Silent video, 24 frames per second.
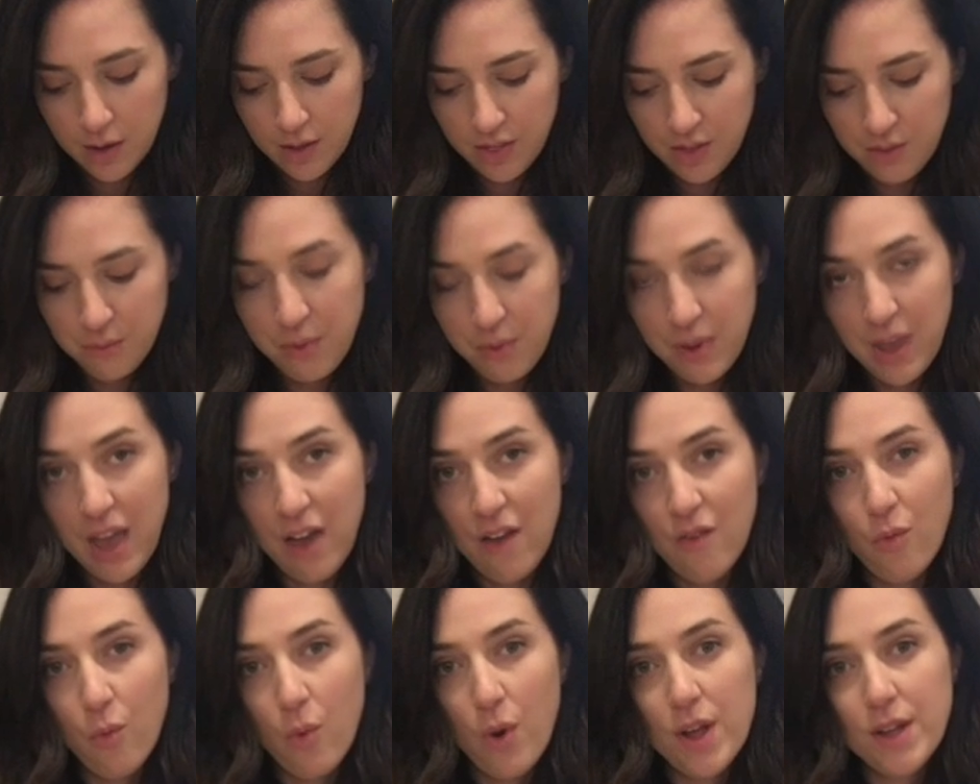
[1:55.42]
And we
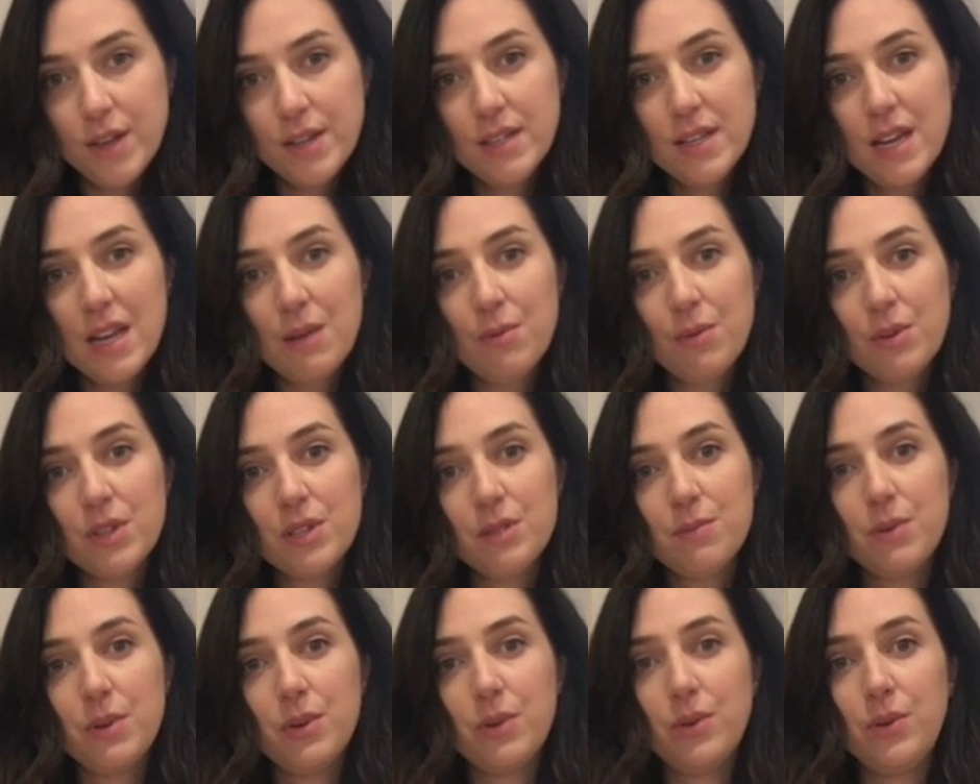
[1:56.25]
have 1
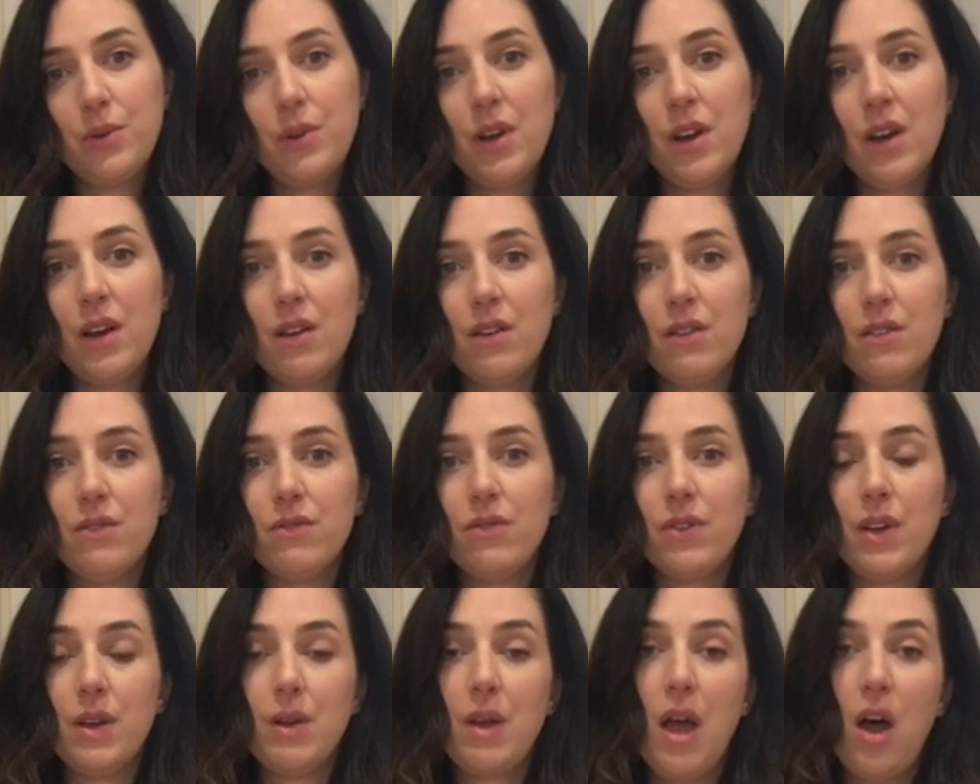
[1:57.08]
tablespoon of
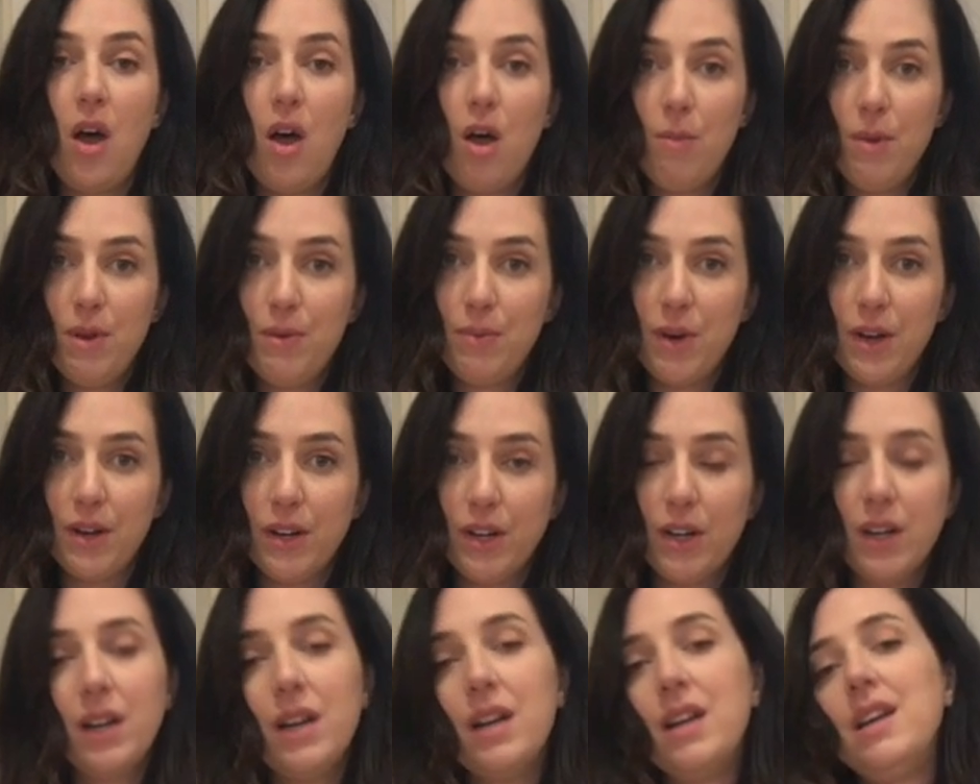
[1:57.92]
almond
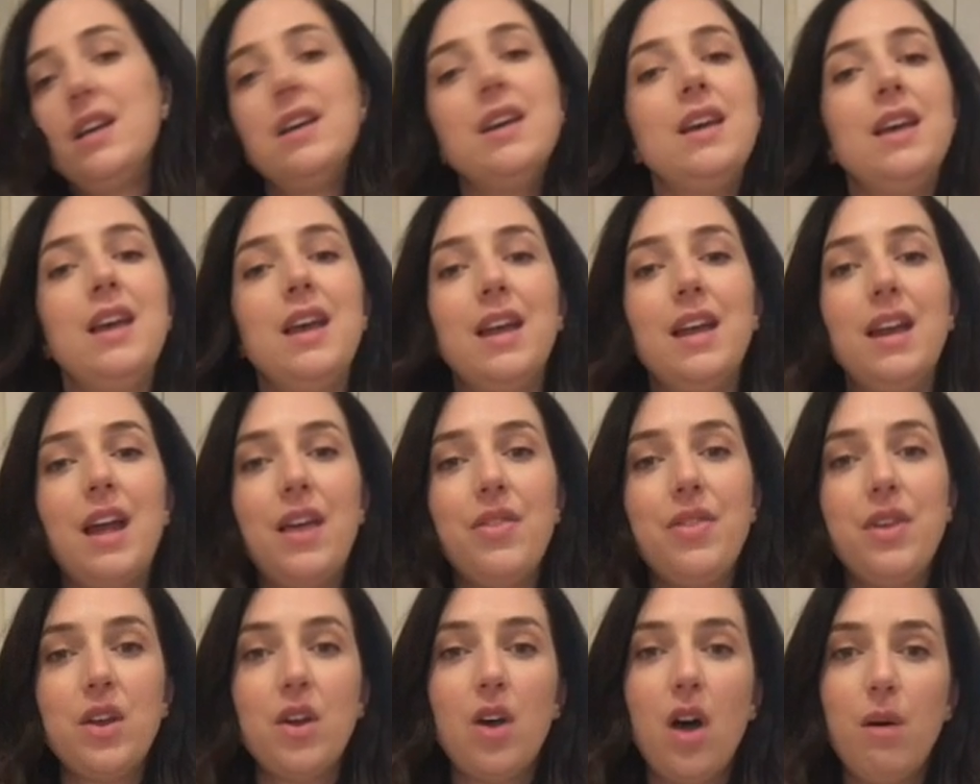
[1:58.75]
butter. And I
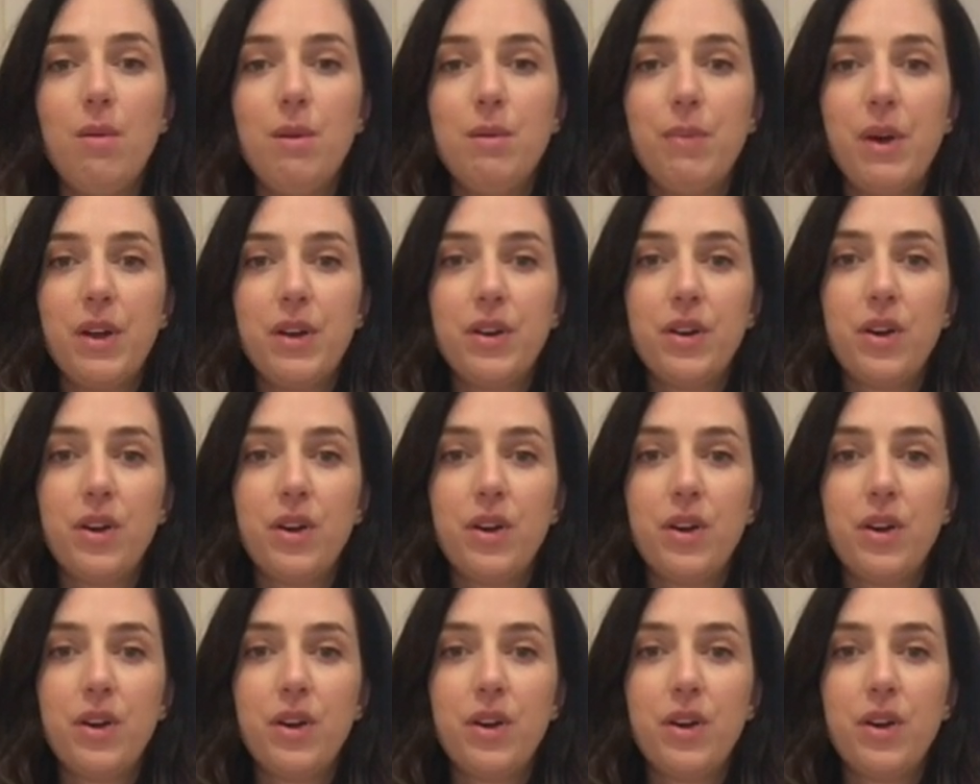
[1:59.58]
think almond butter